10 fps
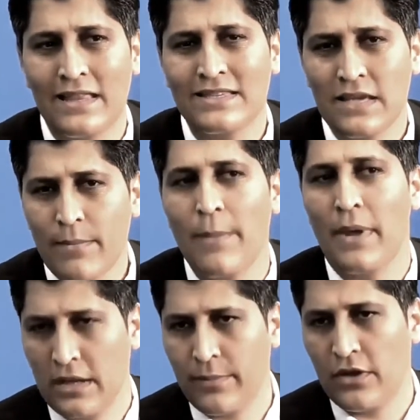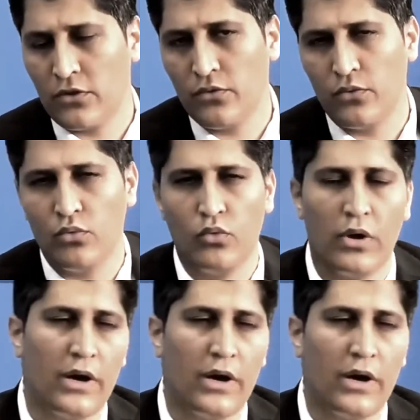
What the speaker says: some amendment to